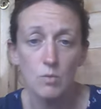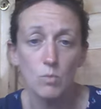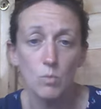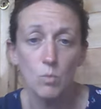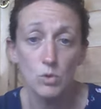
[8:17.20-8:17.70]

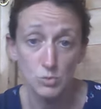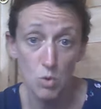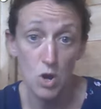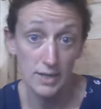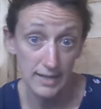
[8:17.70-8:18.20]
was
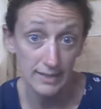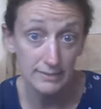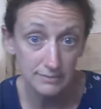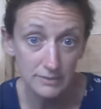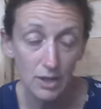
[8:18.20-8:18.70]
working
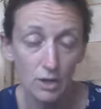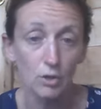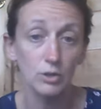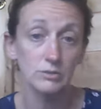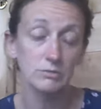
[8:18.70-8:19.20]

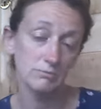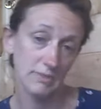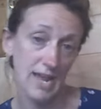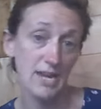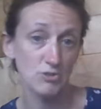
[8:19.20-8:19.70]
along
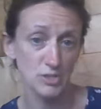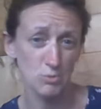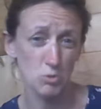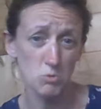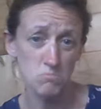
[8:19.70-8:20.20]
Hadrian's
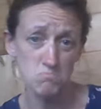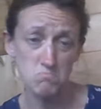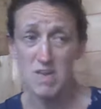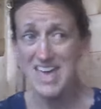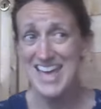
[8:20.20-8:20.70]
Wall,
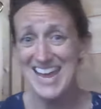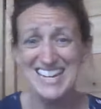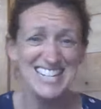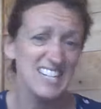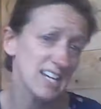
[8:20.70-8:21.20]
he
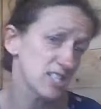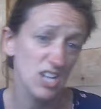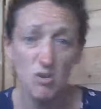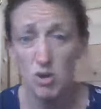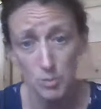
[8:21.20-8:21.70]
didn't get to
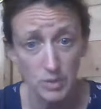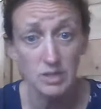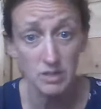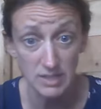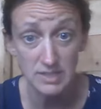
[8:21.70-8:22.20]
go home at
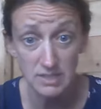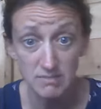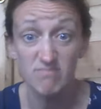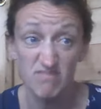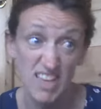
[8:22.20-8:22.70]
night.
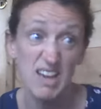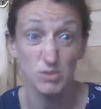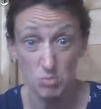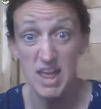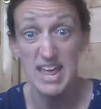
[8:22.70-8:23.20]
That was
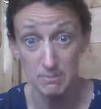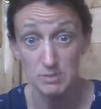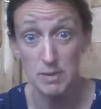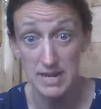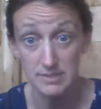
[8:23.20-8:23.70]
where he was
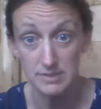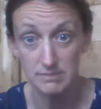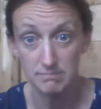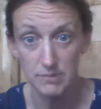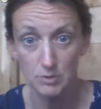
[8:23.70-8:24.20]
based.
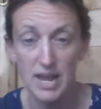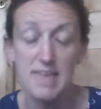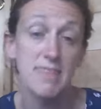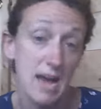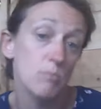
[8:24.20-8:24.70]
Okay,
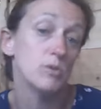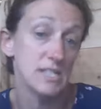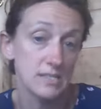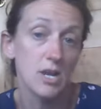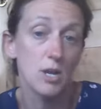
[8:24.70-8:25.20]
that was
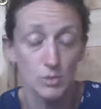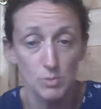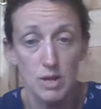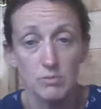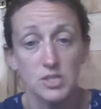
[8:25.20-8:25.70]
his home as
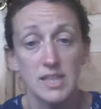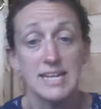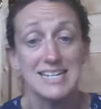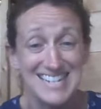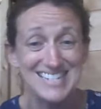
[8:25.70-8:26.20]
well. So they
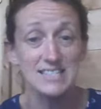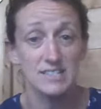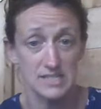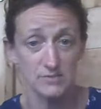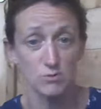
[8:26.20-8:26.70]
needed
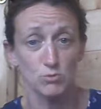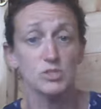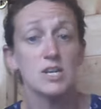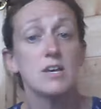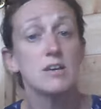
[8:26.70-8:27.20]
these forts
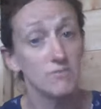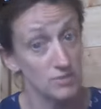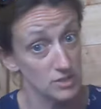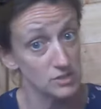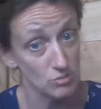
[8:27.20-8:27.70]
for
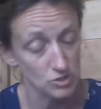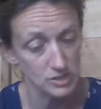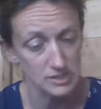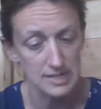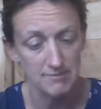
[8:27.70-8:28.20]
the soldiers
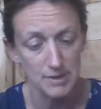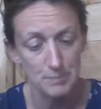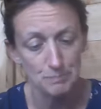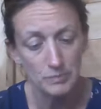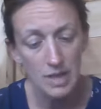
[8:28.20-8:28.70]
to live in.
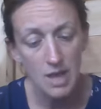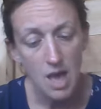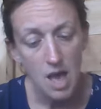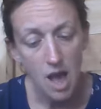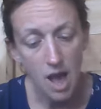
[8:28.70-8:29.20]

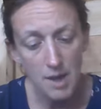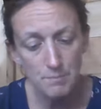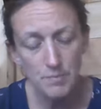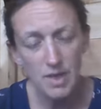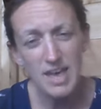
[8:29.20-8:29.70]

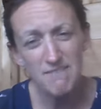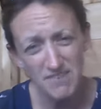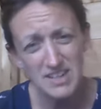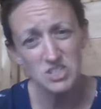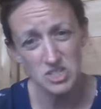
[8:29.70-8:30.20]

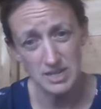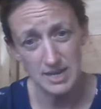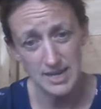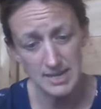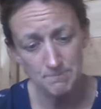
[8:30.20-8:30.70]

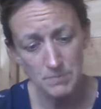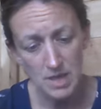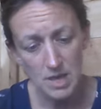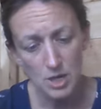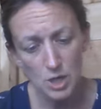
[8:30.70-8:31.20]
Eventually,
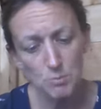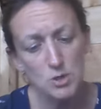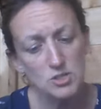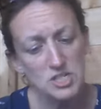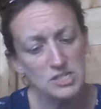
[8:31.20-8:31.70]

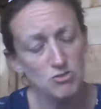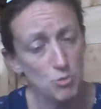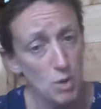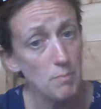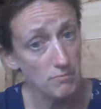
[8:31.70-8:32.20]
communities grew
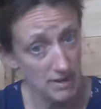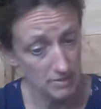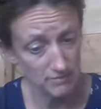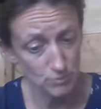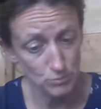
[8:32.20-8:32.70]
up around
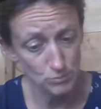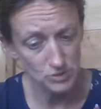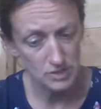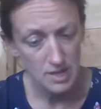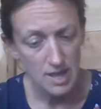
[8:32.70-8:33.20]
the forts.